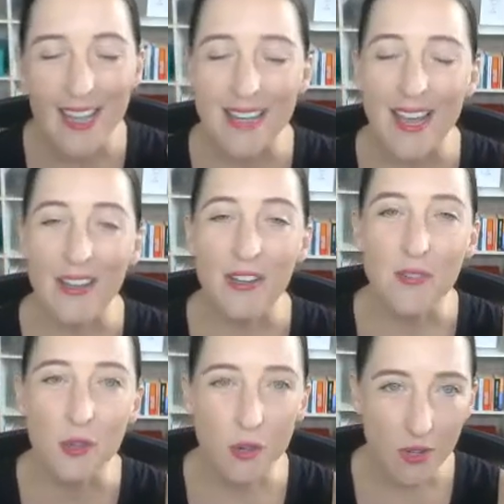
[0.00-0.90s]
Now, if
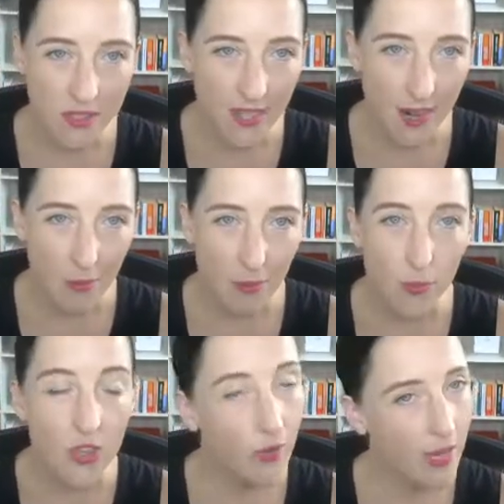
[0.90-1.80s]
you're not set up
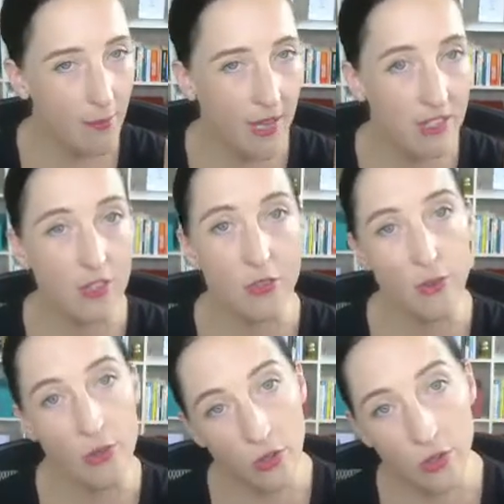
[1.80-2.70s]
with your emails
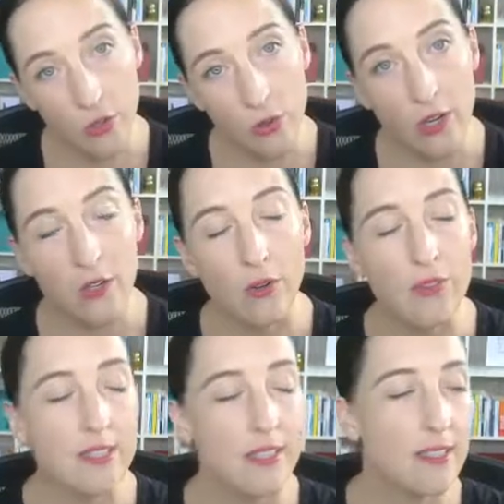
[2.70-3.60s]
through Google, you can
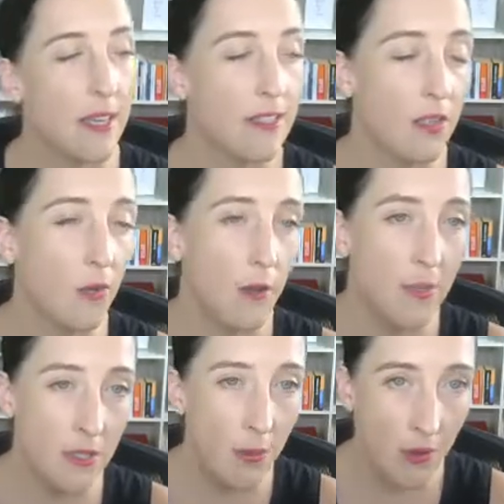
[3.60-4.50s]
obviously set yourself up
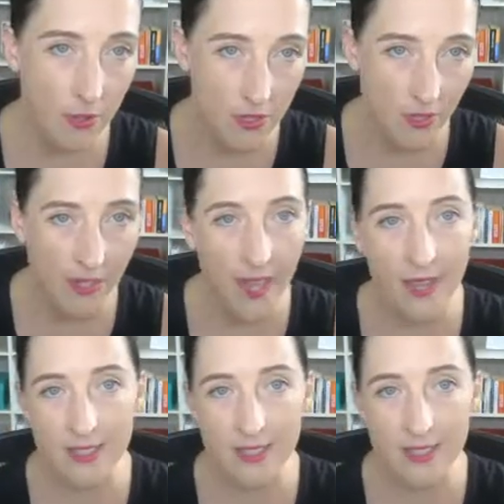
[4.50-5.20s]
as a personal account.